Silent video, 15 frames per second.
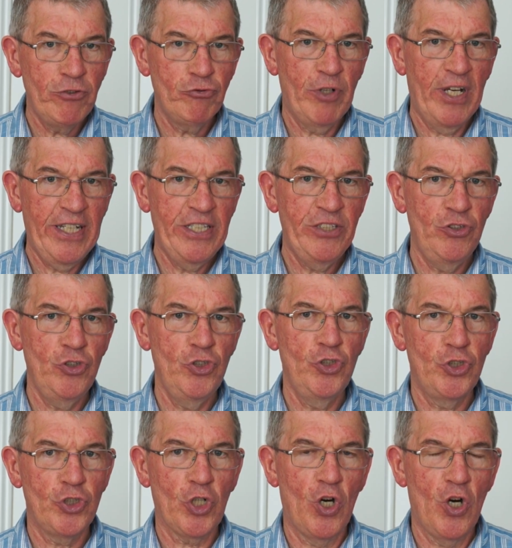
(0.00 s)

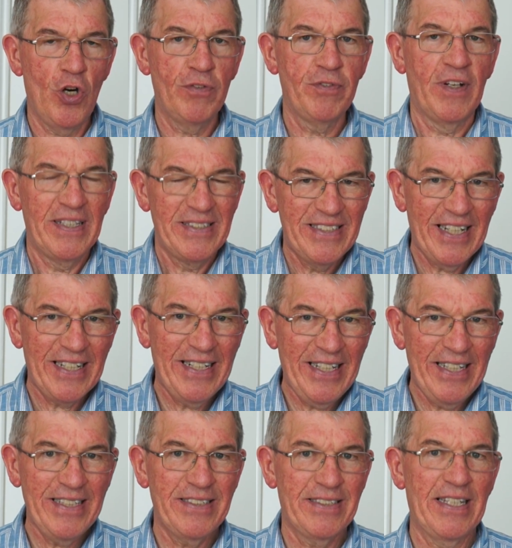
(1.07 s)
range of
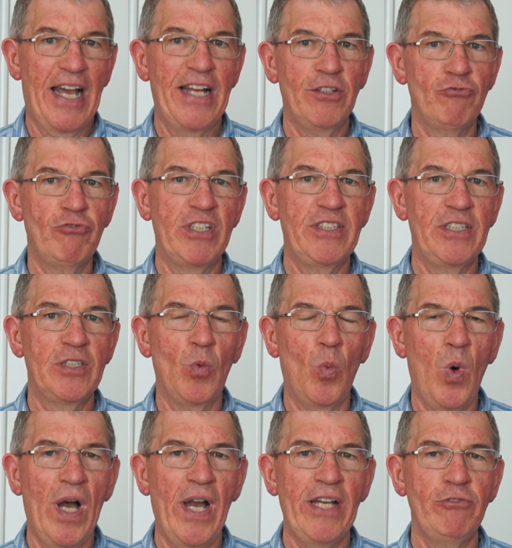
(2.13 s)
techniques and addresses a
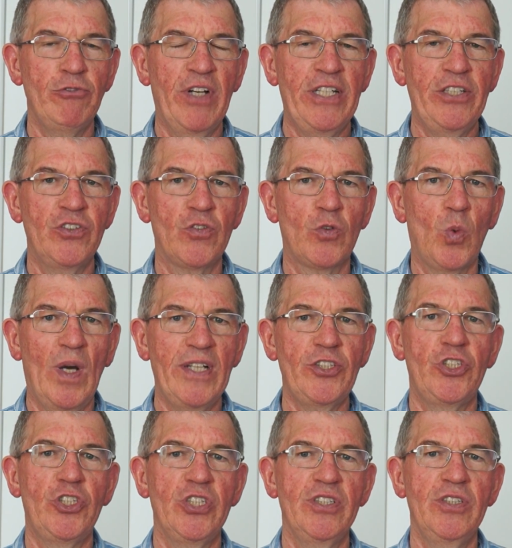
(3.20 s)
wide range of
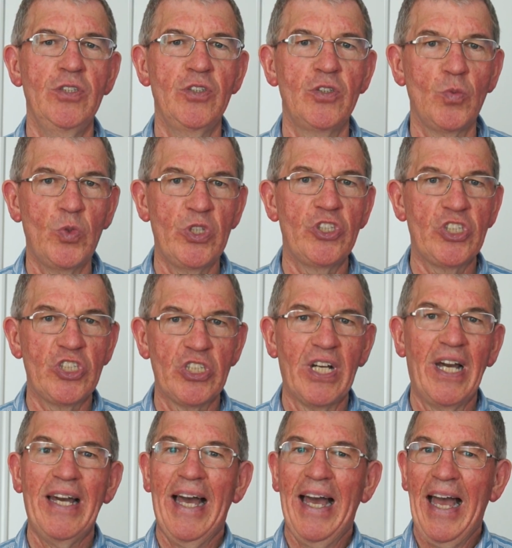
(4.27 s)
questions which,
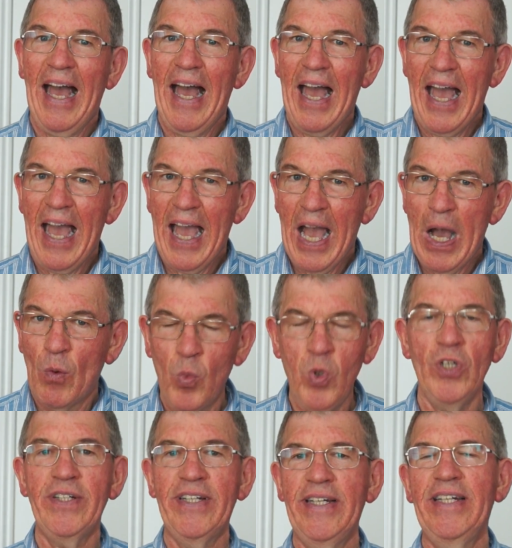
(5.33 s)

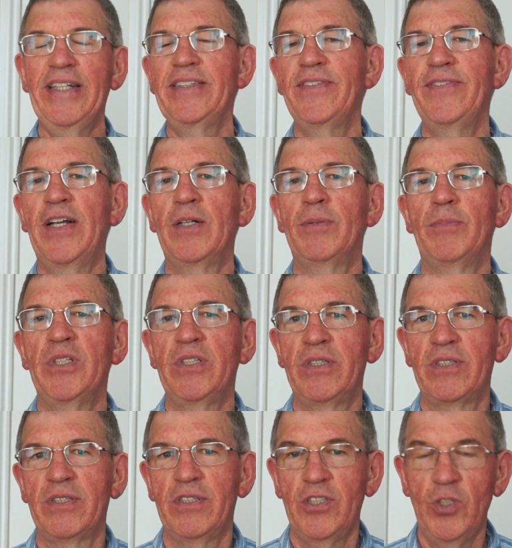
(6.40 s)
working in
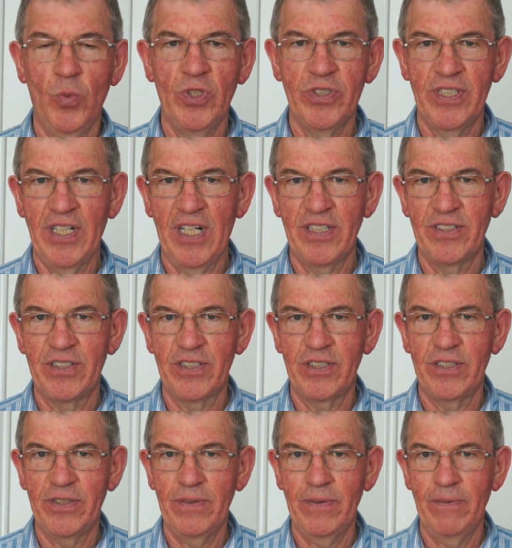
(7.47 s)
development, you want an answer to.